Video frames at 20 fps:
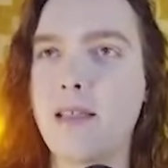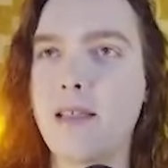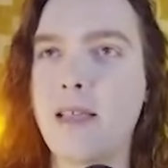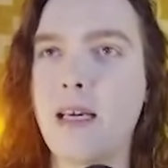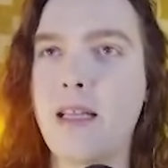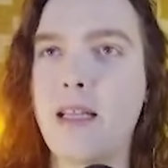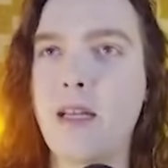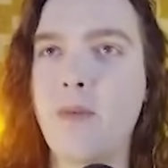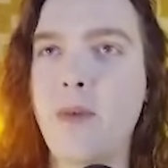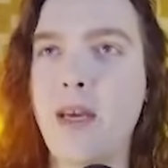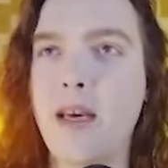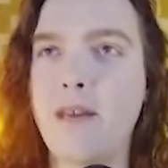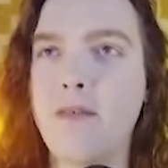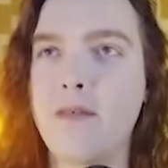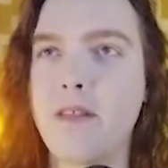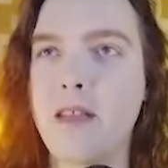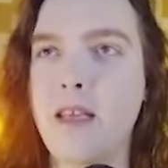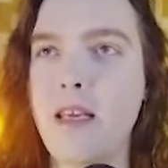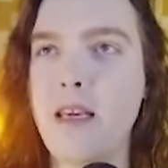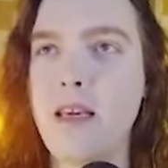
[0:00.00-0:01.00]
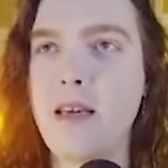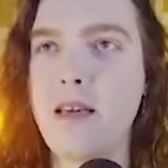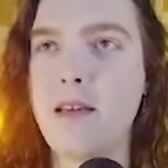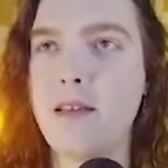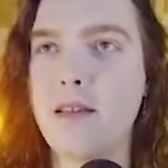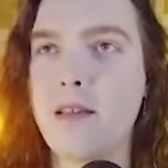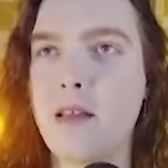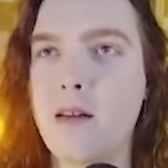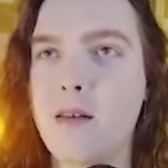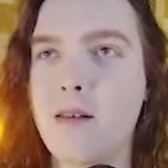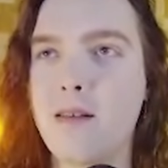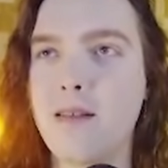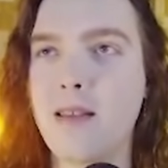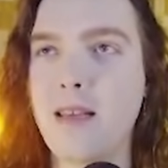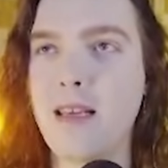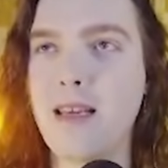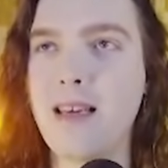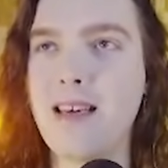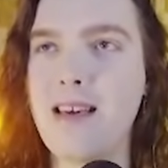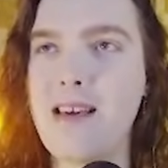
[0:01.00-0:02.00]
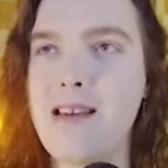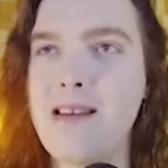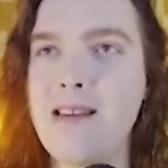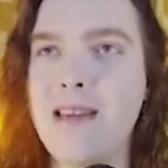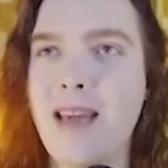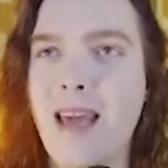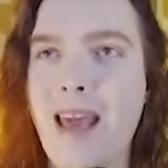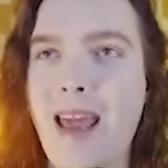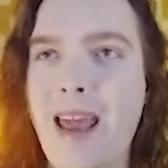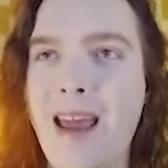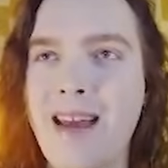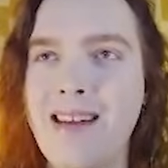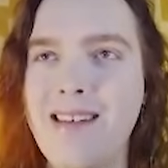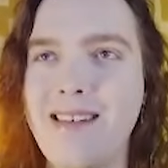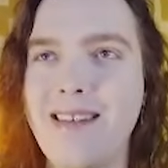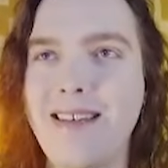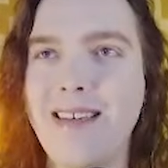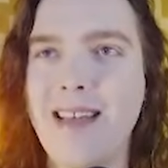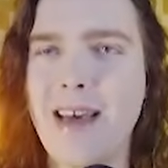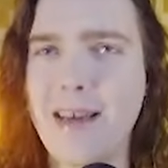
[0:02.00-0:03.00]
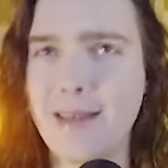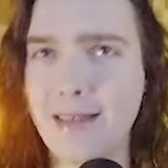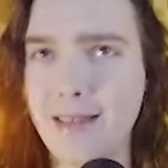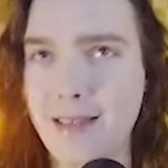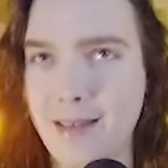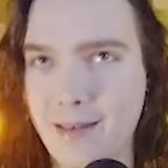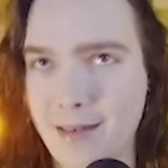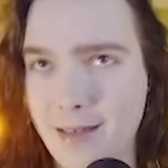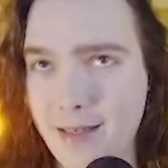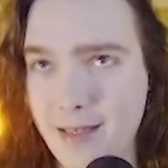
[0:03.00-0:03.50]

And then we have these that are the incandescent